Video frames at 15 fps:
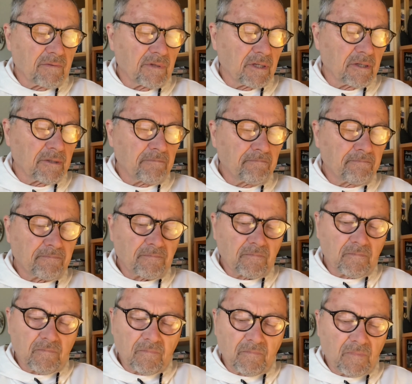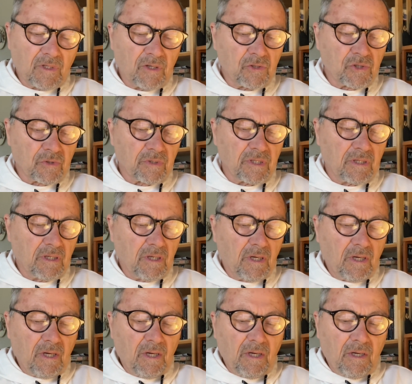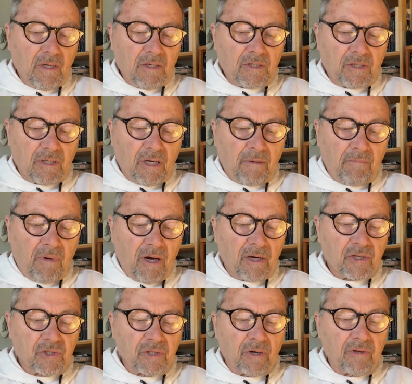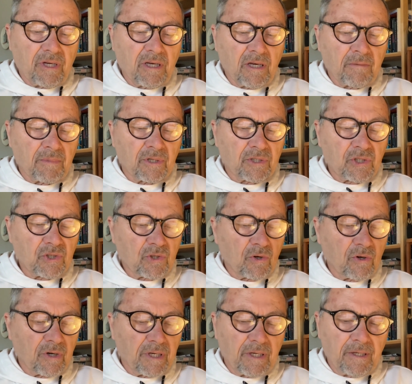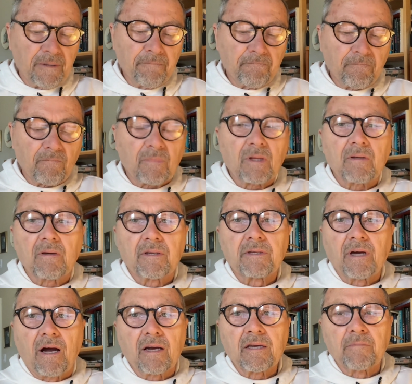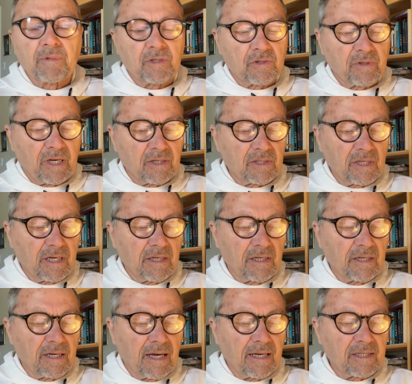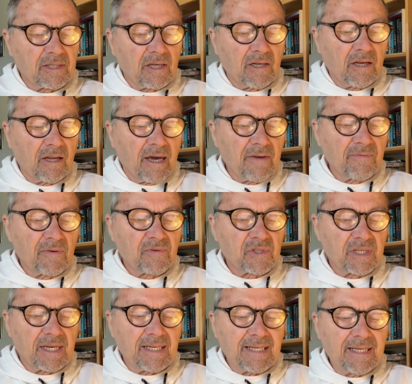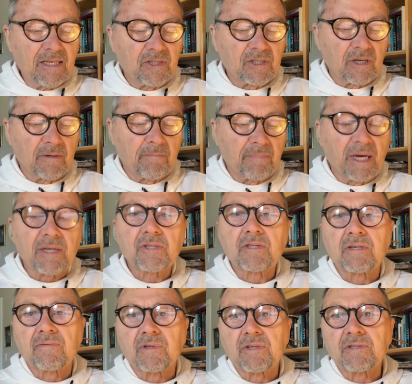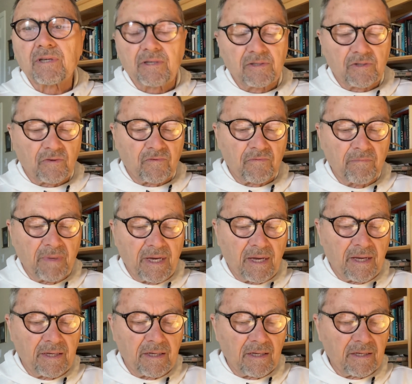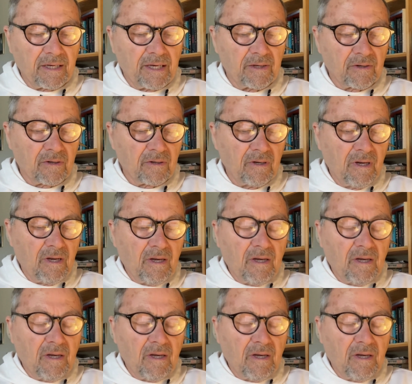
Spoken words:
of a injury, a monk showed him a story, a document translated as Life of Saint Isa, Best of the Sons of Men, later